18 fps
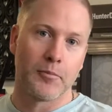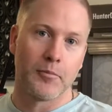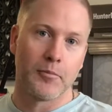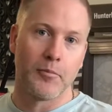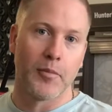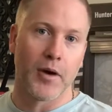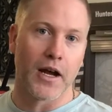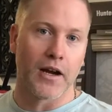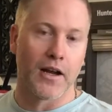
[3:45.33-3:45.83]

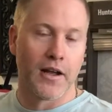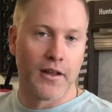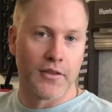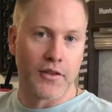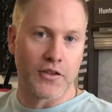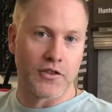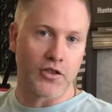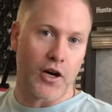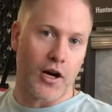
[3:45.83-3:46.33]
but
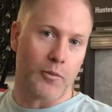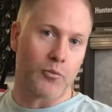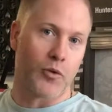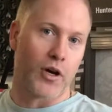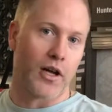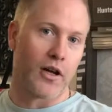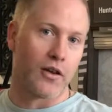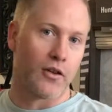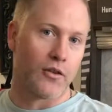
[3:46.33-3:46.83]
the top
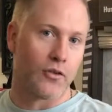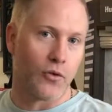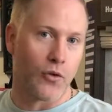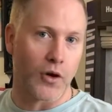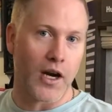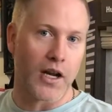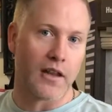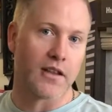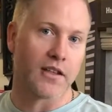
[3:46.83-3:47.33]
rail
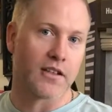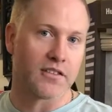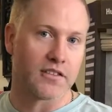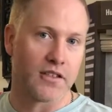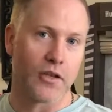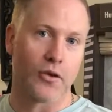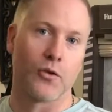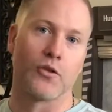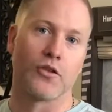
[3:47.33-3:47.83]
or anything
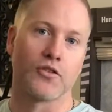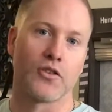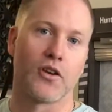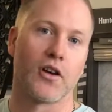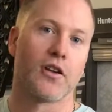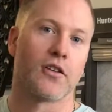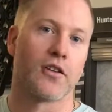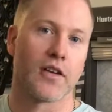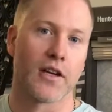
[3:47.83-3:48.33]
sitting
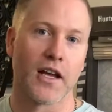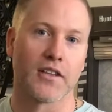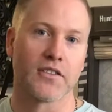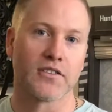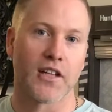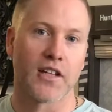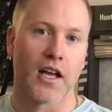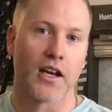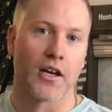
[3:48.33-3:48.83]
horizontal that has
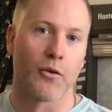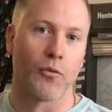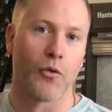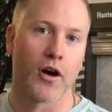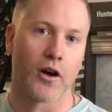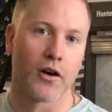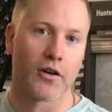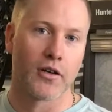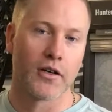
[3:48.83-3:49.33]
standing
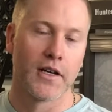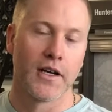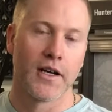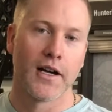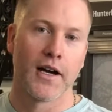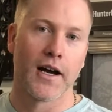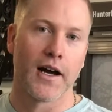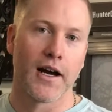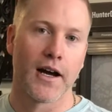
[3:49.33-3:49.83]
water,
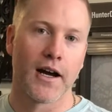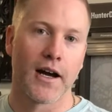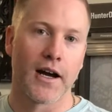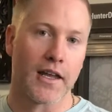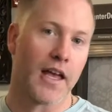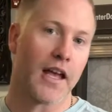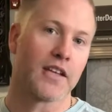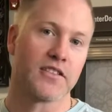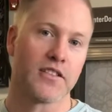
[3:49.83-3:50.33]

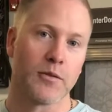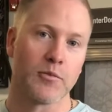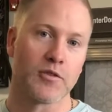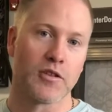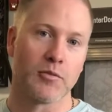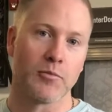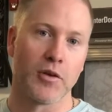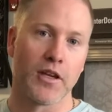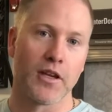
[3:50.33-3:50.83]
again, seems
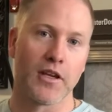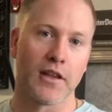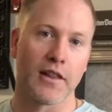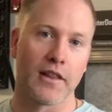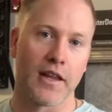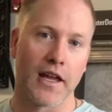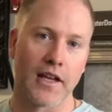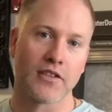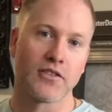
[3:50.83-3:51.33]
to be
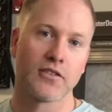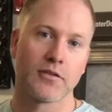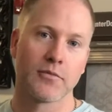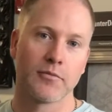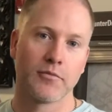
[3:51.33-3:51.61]
less